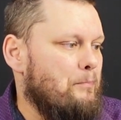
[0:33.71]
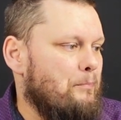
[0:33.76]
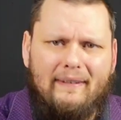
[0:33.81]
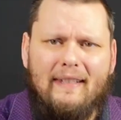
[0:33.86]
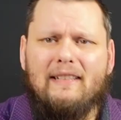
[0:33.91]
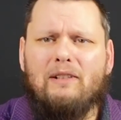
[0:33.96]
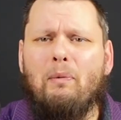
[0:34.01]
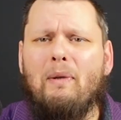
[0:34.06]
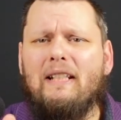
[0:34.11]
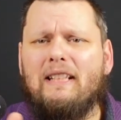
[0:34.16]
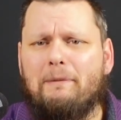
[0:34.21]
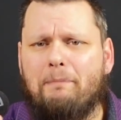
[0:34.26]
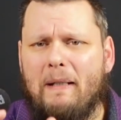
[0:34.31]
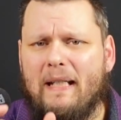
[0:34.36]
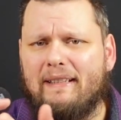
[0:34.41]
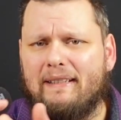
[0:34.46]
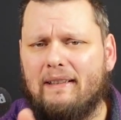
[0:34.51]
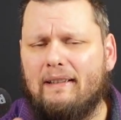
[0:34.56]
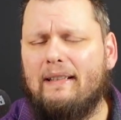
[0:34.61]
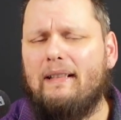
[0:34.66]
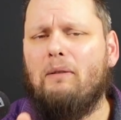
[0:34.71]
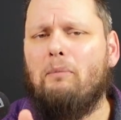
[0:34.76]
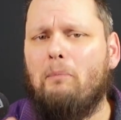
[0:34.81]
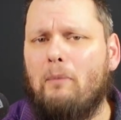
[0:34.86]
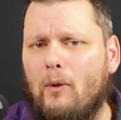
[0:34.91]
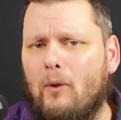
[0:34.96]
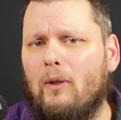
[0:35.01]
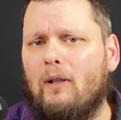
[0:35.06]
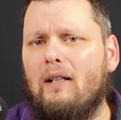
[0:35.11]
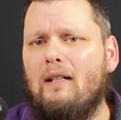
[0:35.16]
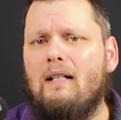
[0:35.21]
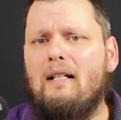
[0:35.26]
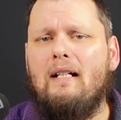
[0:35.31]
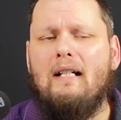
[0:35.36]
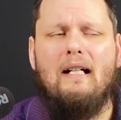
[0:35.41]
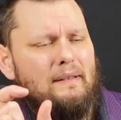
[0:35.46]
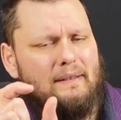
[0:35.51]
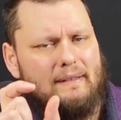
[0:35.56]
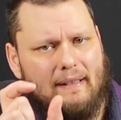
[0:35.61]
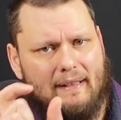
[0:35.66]
This one speaks a little more
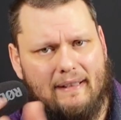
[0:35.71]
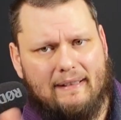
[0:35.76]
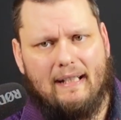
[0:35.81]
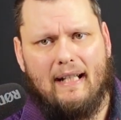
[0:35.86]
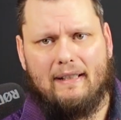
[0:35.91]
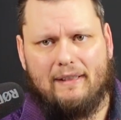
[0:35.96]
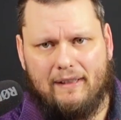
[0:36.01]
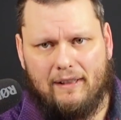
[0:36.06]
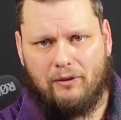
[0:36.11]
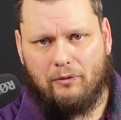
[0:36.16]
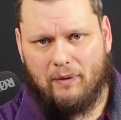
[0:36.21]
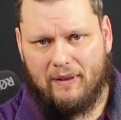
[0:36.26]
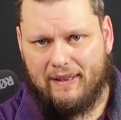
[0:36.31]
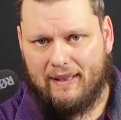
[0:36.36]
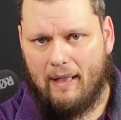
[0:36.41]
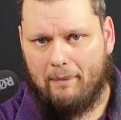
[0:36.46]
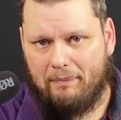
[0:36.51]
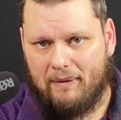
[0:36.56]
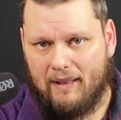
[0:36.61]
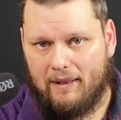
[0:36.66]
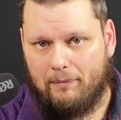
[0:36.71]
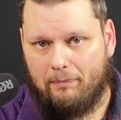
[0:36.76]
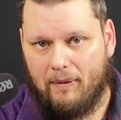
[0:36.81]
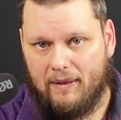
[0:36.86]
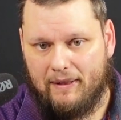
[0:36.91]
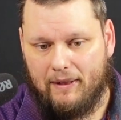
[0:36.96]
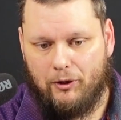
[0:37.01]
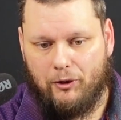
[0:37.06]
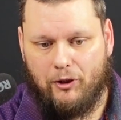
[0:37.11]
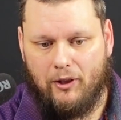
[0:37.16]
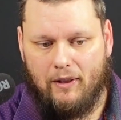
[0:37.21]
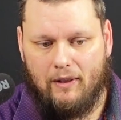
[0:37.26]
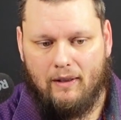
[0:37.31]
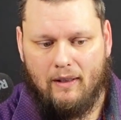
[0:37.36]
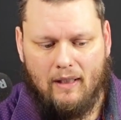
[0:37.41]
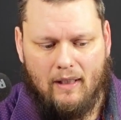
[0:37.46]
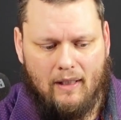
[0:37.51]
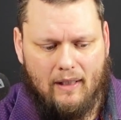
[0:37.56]
to the Textus Receptus position.